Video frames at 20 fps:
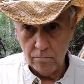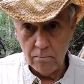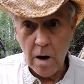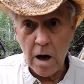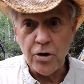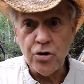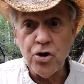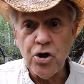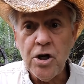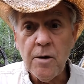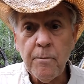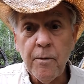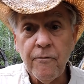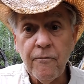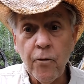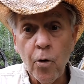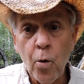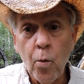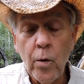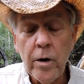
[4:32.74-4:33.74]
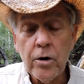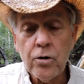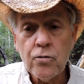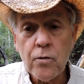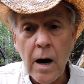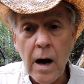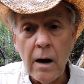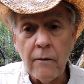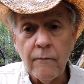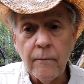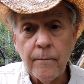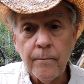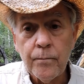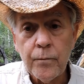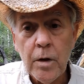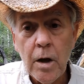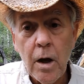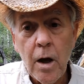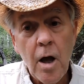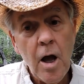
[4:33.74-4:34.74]
My Jeep was 4-wheel drive.
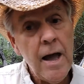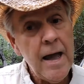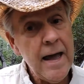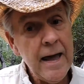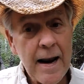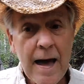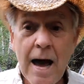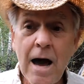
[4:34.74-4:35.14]
And